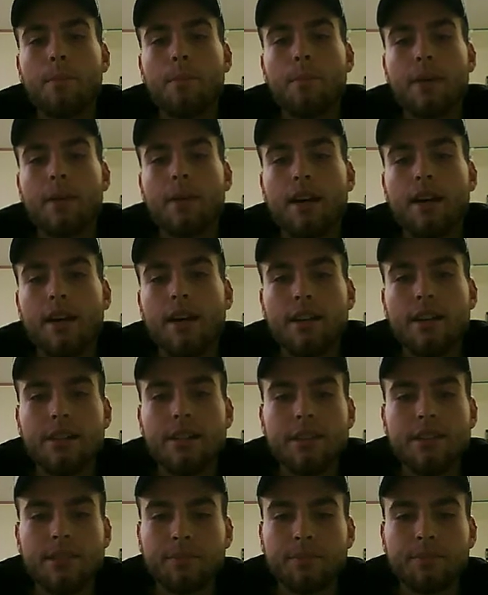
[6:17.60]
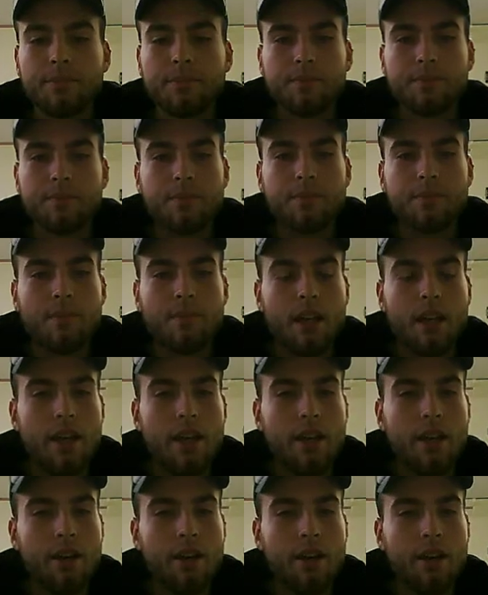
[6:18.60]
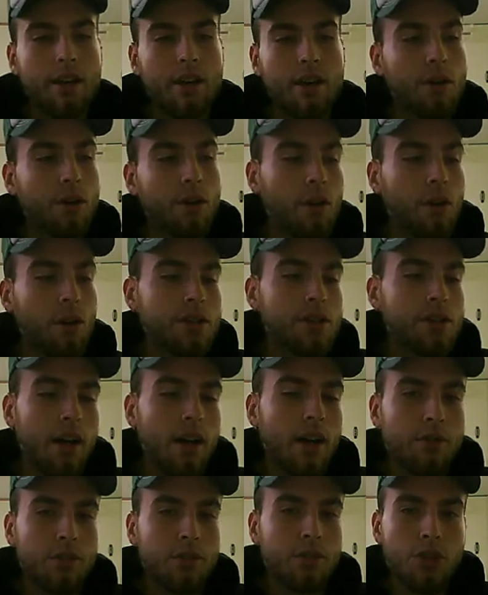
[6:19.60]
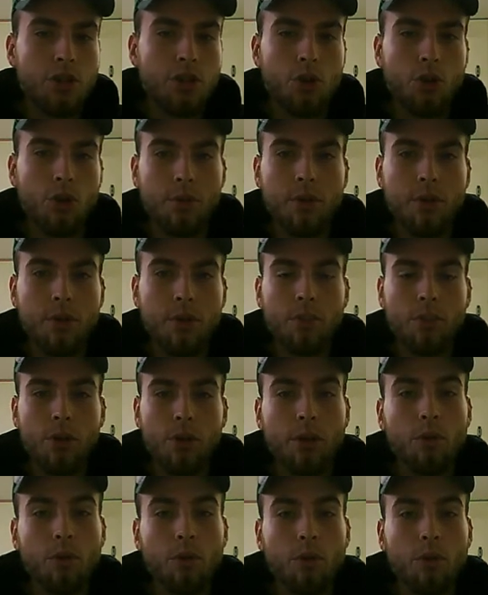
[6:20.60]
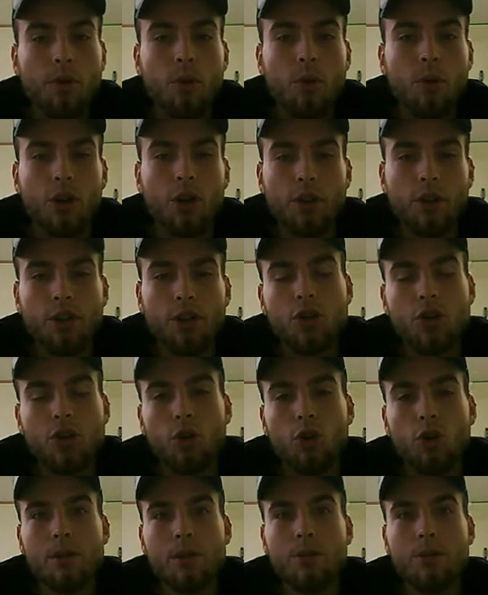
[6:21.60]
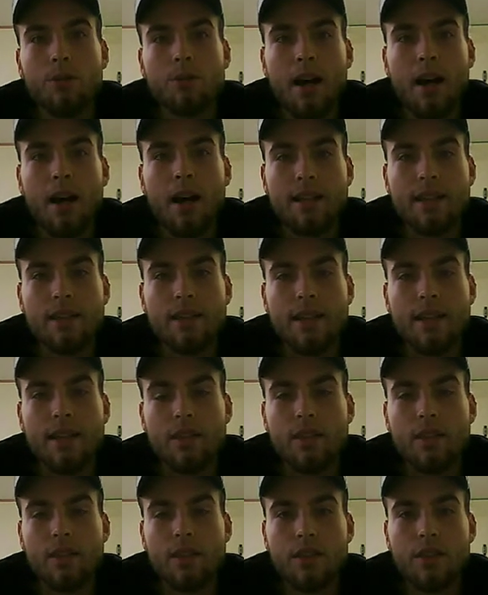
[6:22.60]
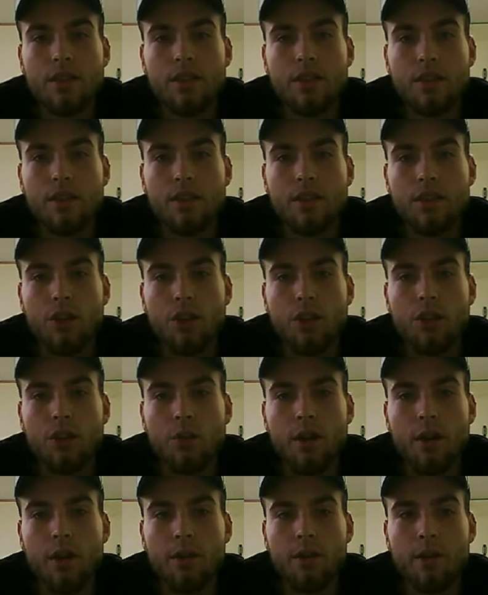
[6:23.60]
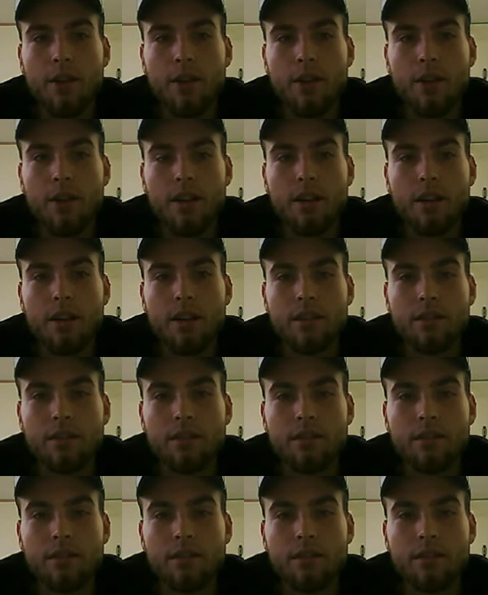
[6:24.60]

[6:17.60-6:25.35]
Because once you have control of people and more control of people's minds, then they'll do whatever they